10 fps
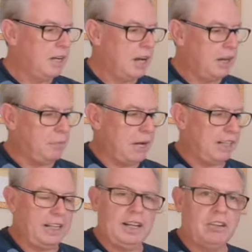
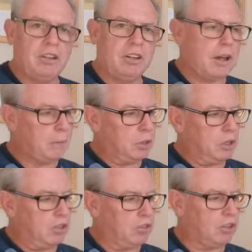iMac needs the adapter,
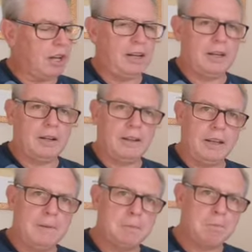doesn't take
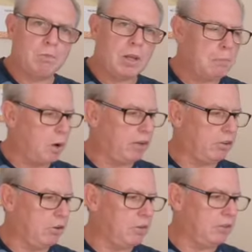the
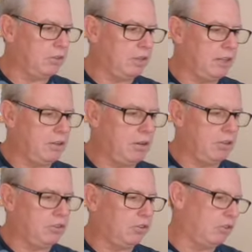micro SD
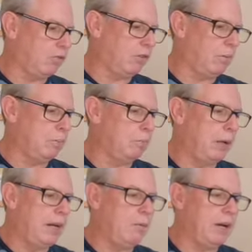cards. This is from
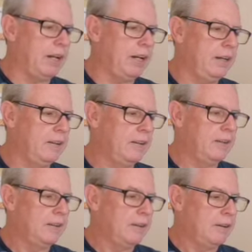Beeway.
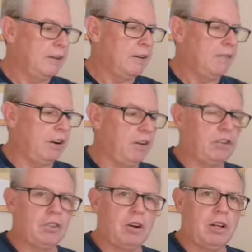Very
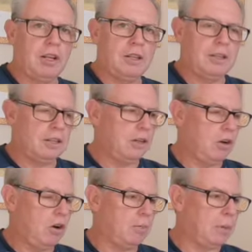solid,
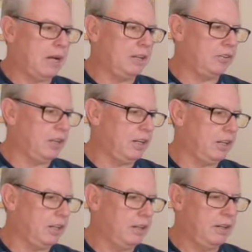hard
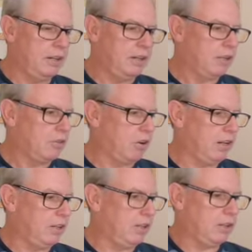plastic,
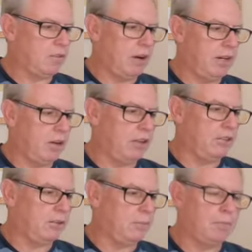great
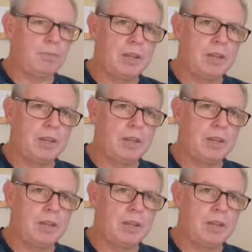item.